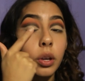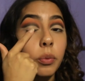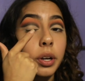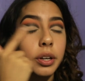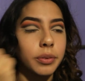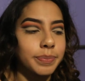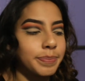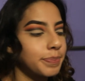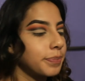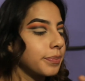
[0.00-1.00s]
right here.
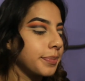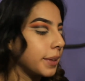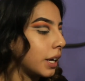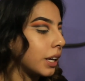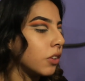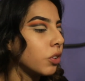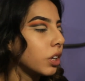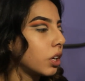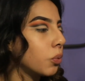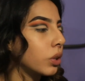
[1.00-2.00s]
I keep
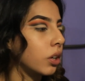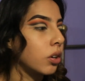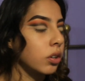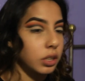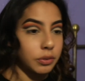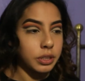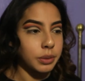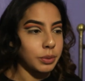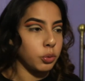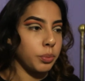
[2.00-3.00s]
forgetting what they call it every
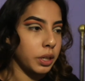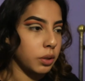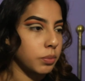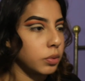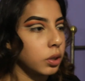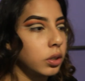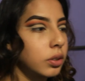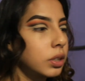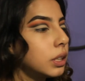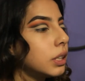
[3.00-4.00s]
time I do makeup. Look,
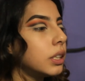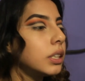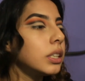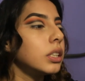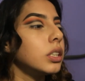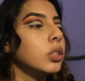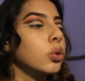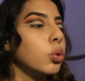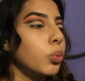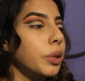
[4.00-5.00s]
it's
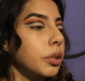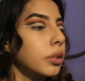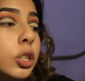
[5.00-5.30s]
so weird.